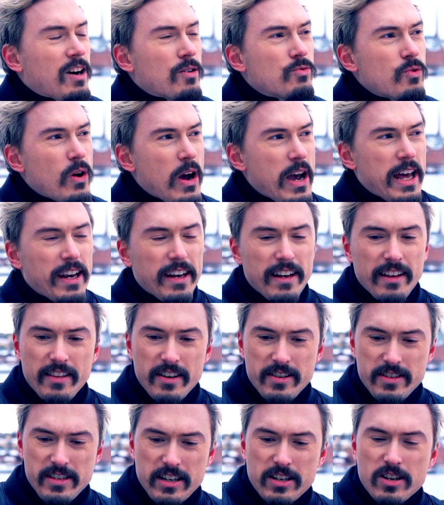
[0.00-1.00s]
when
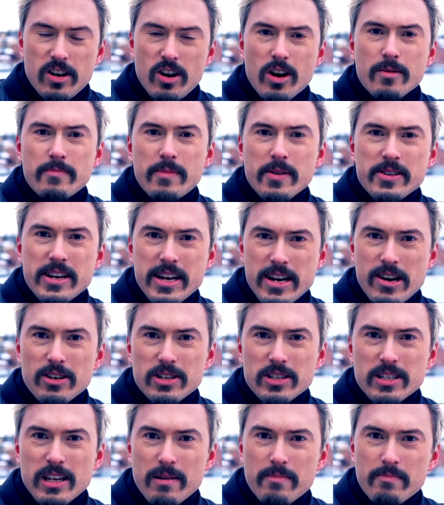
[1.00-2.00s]
there's a carbon
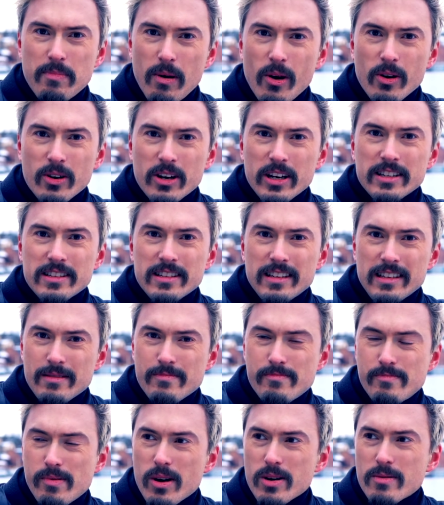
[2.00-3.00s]
dioxide pocket in
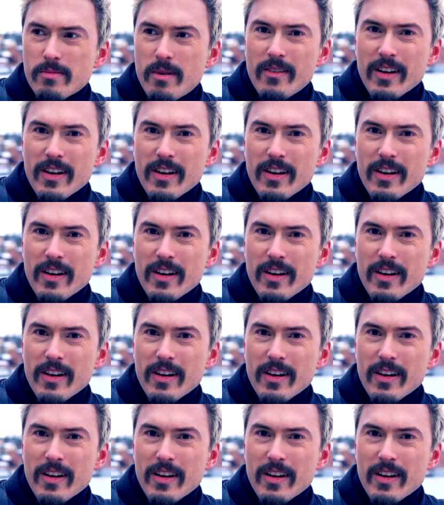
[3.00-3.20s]
the bottom